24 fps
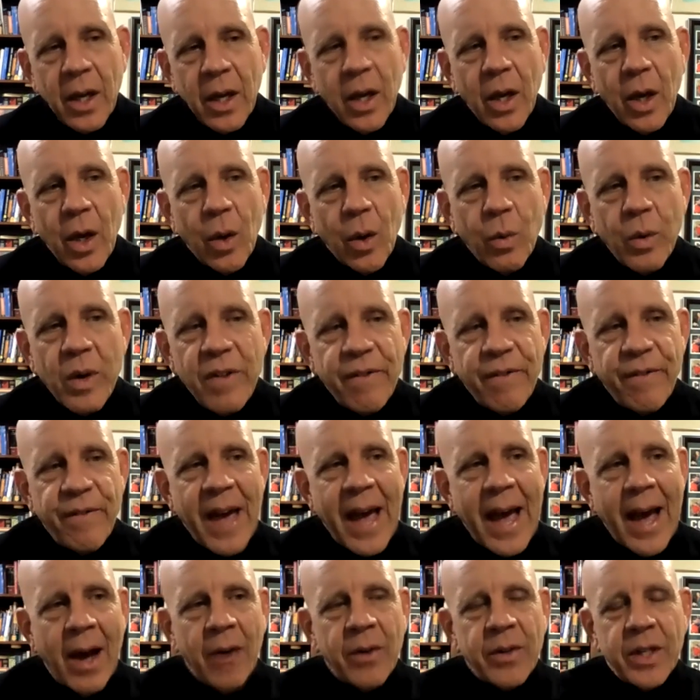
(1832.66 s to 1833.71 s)
we
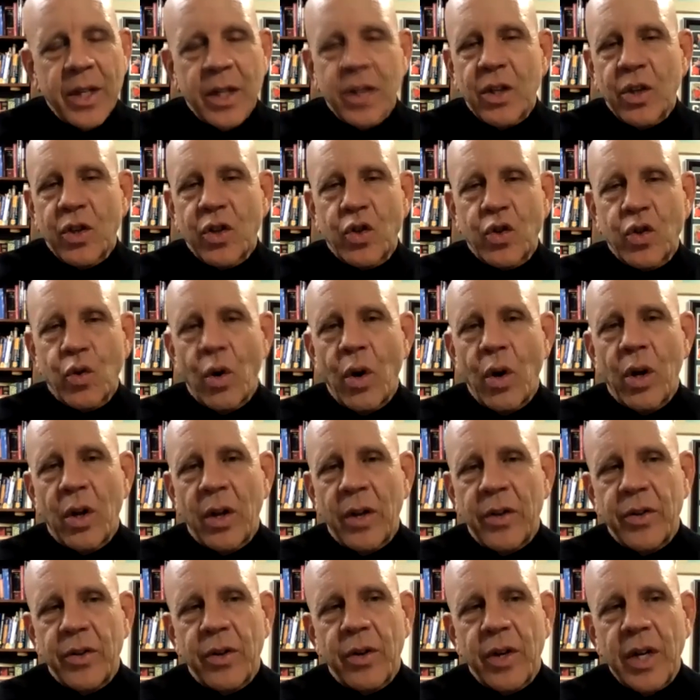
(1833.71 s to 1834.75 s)
found that the soil
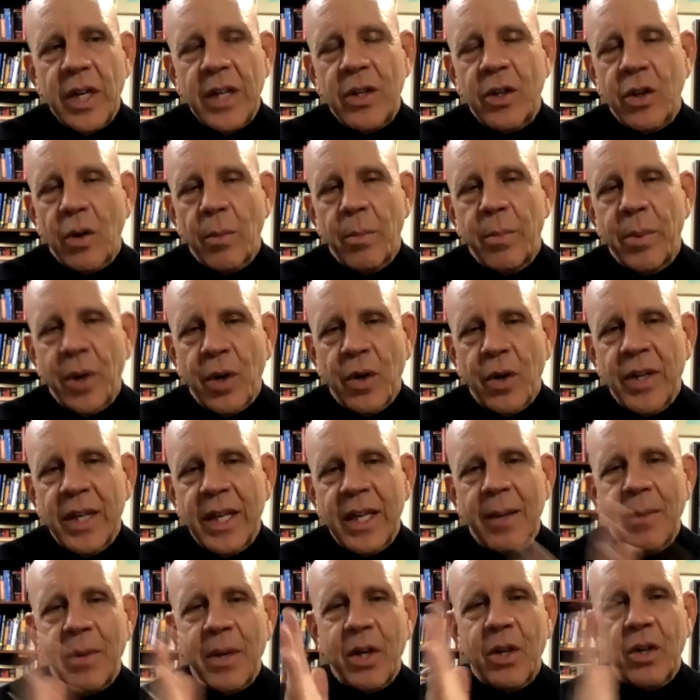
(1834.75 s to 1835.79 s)
underneath their building,
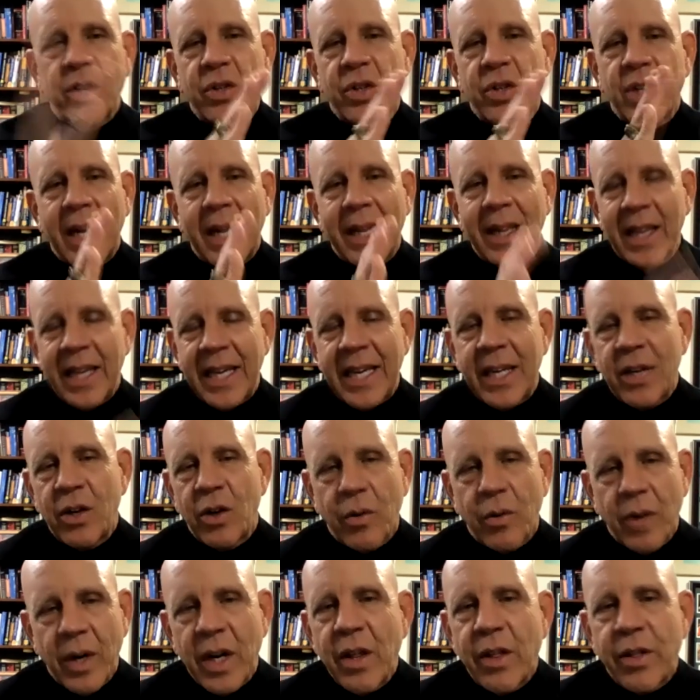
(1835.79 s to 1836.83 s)
and because it had leaned
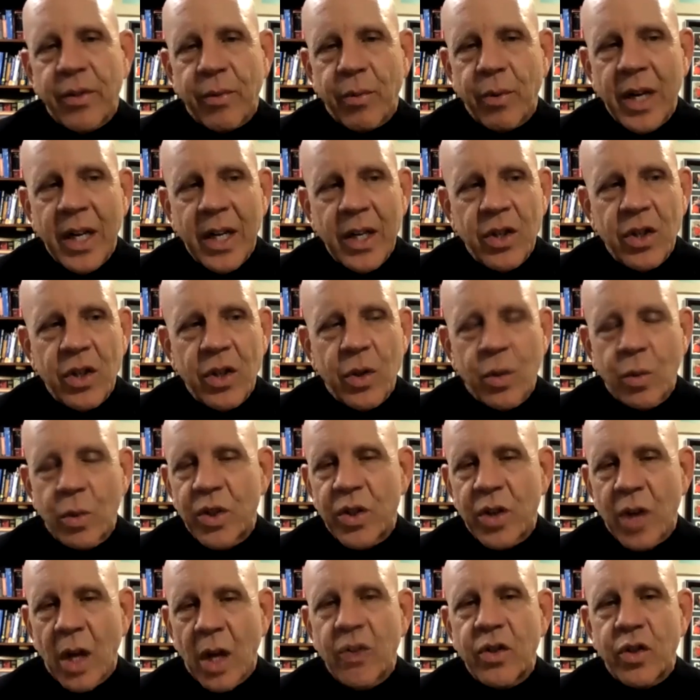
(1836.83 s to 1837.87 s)
already 3 inches,
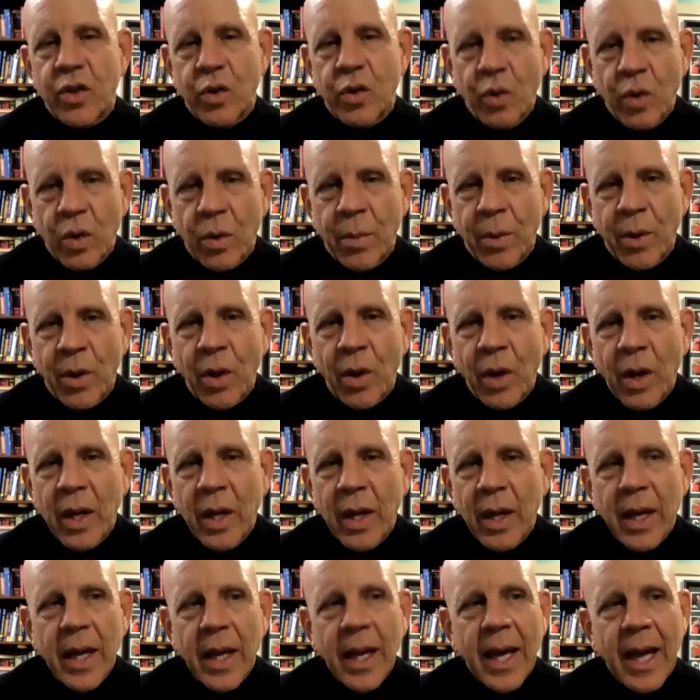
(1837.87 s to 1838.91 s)
was unsuitable.
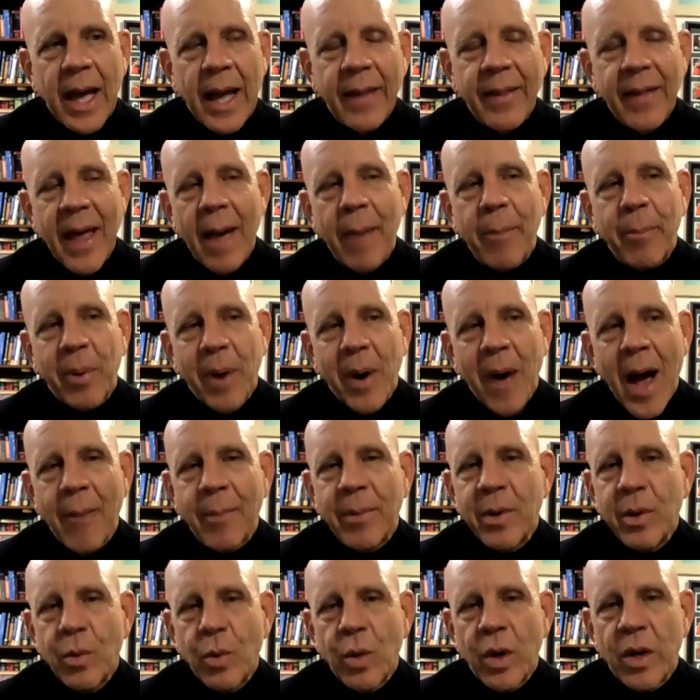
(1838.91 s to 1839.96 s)
And that
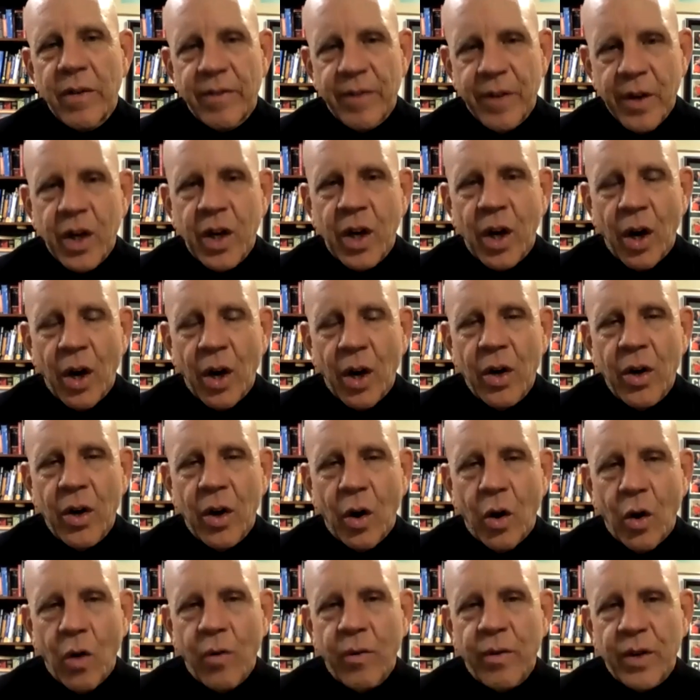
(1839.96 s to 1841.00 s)
probably would have occurred
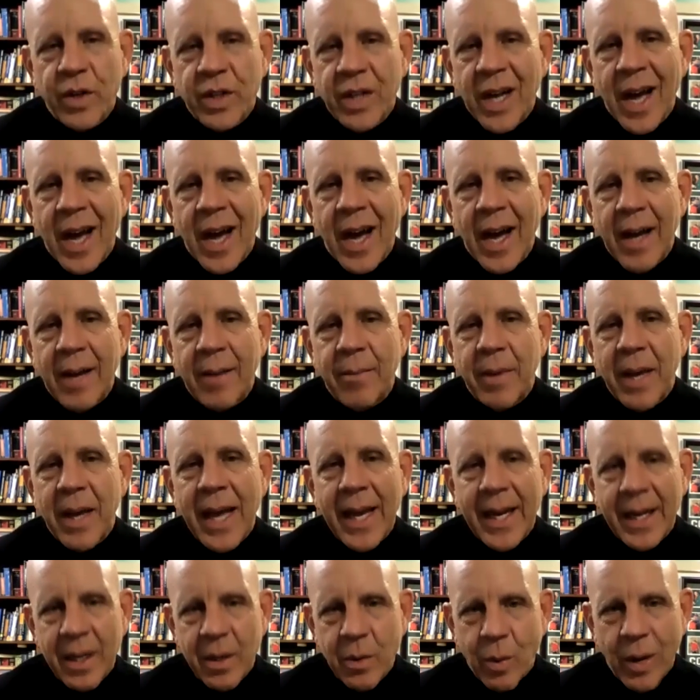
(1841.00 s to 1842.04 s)
over time
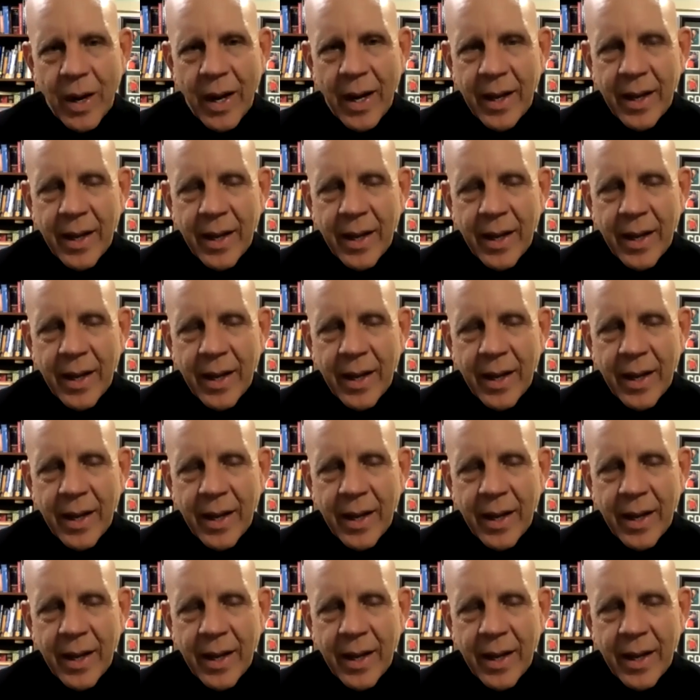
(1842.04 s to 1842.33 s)
anyway.